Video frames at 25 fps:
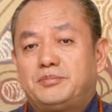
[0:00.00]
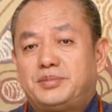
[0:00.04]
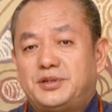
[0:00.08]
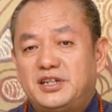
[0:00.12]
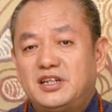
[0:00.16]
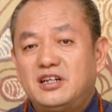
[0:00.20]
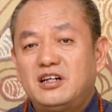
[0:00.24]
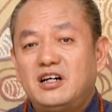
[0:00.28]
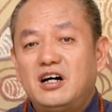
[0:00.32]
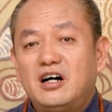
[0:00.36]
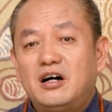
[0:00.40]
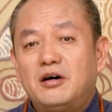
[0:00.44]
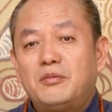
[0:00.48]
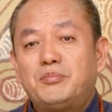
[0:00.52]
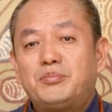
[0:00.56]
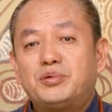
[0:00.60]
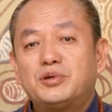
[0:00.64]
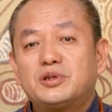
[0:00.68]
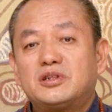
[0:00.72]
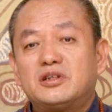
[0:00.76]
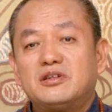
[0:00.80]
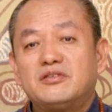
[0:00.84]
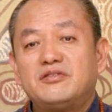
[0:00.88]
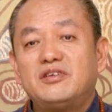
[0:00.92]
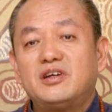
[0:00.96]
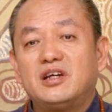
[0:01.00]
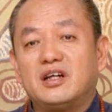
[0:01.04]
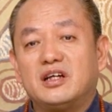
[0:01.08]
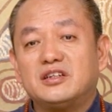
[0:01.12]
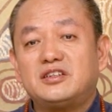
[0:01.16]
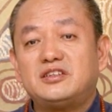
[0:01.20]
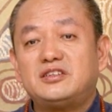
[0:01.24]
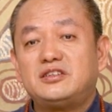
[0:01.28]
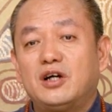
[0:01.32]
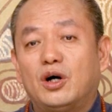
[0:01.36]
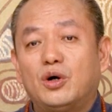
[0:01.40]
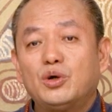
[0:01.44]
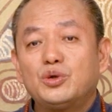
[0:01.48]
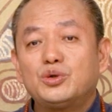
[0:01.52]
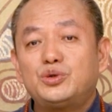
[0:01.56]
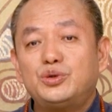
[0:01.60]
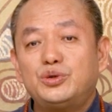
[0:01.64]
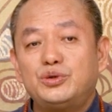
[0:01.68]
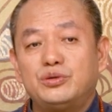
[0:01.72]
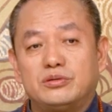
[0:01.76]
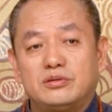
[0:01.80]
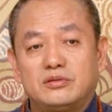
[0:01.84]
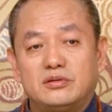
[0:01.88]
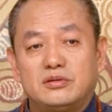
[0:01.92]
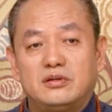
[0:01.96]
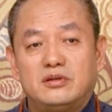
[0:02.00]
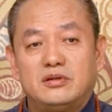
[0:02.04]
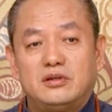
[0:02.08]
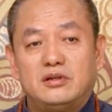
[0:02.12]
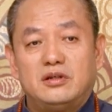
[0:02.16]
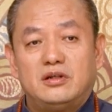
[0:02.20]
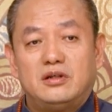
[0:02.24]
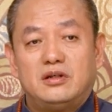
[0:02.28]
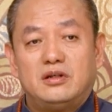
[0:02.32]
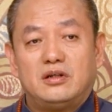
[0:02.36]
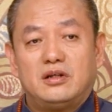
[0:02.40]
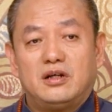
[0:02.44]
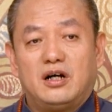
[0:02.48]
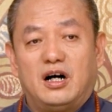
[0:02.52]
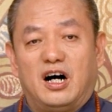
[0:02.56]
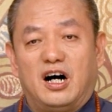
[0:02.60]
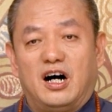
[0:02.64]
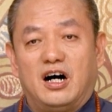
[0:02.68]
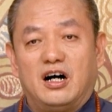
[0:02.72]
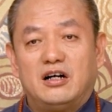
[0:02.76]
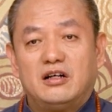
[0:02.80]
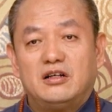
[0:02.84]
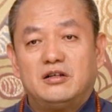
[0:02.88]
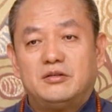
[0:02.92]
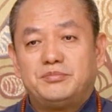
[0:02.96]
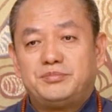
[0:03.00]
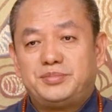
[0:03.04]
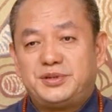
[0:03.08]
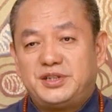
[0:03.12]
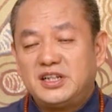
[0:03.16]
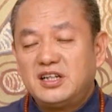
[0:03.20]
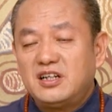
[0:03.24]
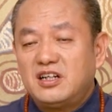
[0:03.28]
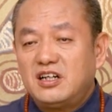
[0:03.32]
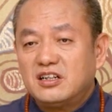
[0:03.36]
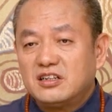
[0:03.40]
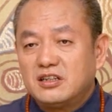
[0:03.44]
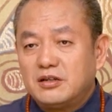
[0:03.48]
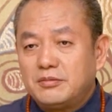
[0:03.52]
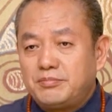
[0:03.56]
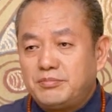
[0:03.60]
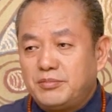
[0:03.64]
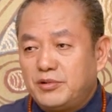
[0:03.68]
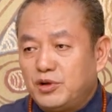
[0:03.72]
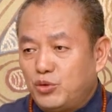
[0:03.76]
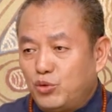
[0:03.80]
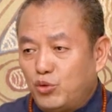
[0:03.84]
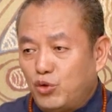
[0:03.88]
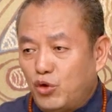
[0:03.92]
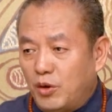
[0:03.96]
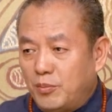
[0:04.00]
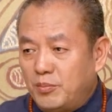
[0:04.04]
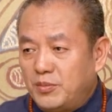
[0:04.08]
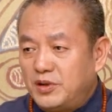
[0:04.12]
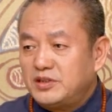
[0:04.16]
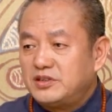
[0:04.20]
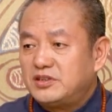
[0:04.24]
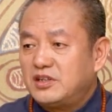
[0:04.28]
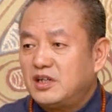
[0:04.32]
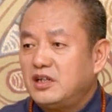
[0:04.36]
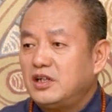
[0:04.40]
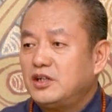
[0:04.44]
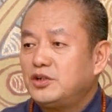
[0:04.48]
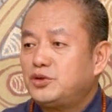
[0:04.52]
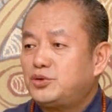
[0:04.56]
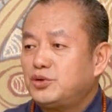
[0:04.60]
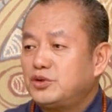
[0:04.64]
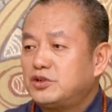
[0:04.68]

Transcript: Balancing is not to diminish, but to grow steadily.